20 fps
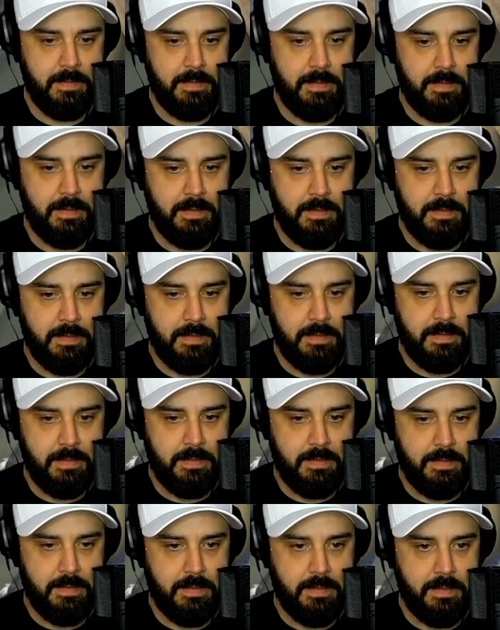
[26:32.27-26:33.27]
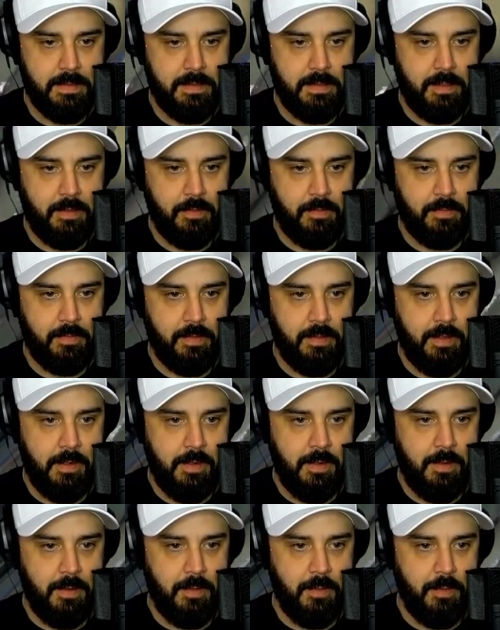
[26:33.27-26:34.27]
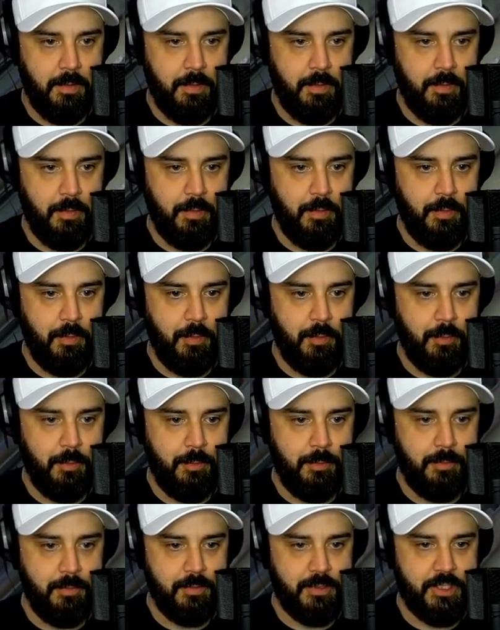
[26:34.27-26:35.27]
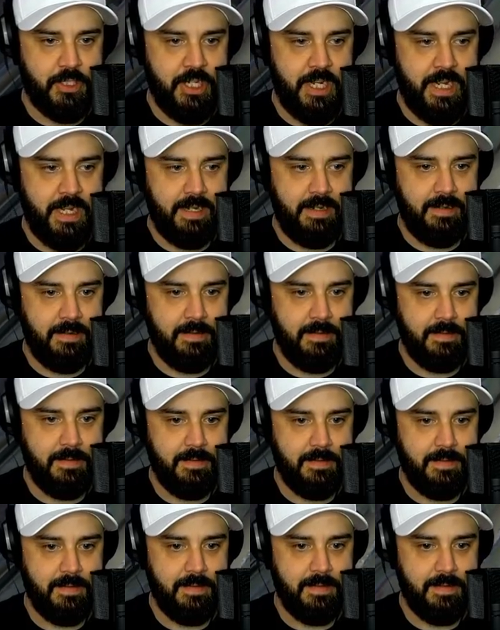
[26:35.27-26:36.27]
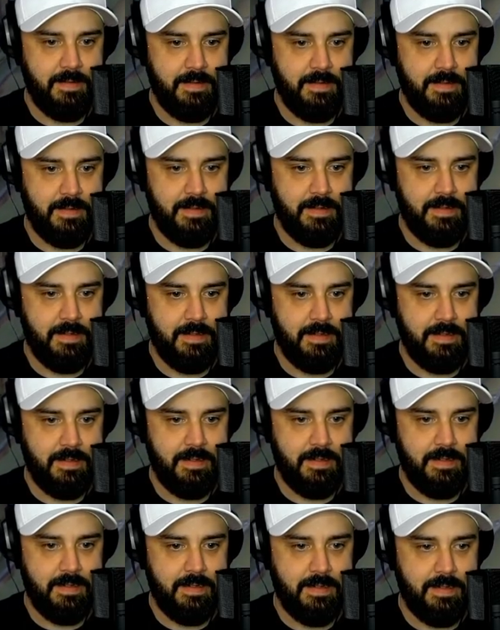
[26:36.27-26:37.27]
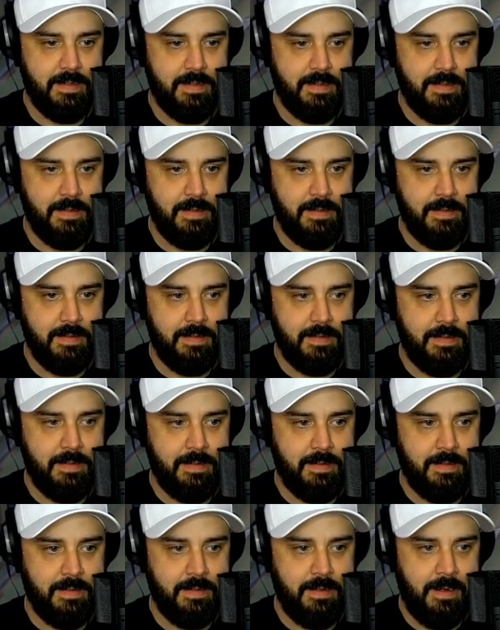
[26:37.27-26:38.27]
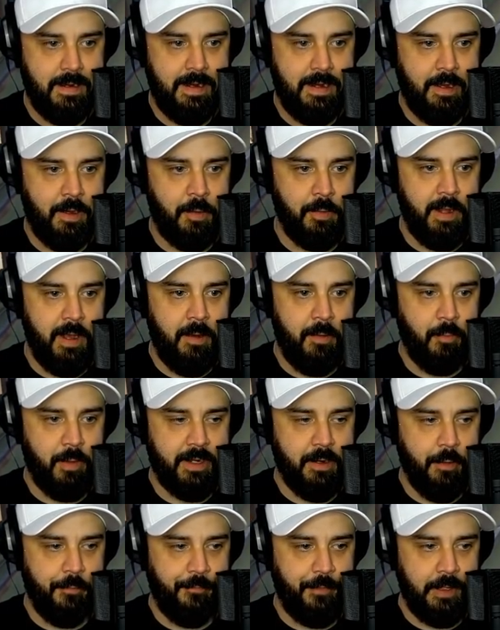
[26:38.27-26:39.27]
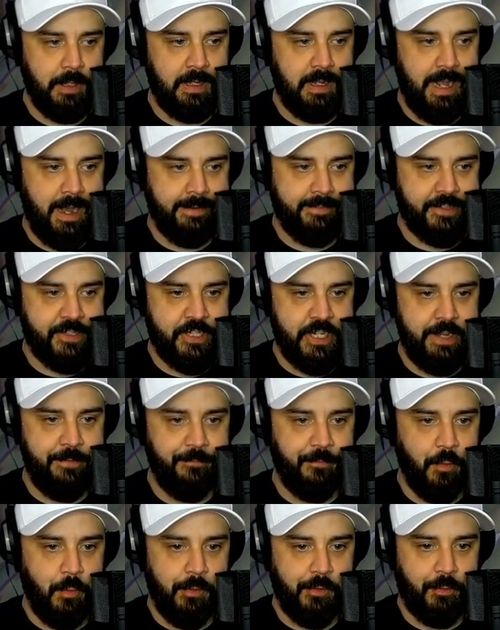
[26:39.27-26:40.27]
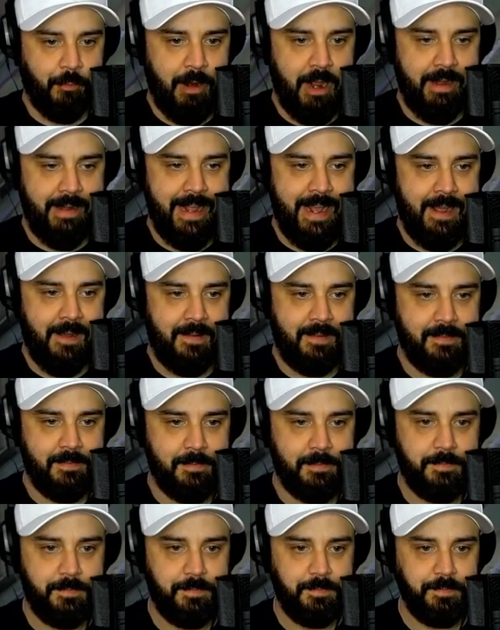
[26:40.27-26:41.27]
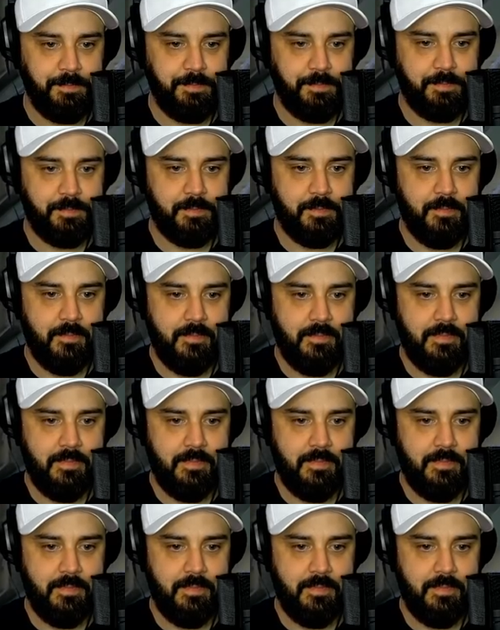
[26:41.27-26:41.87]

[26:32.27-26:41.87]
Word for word: Turn us around, boy. Get us home. Oh, shit. Here we go. Get us home, boy. All right, hold on. We're going to feel a lot of G-force right now. All right, I'm ready.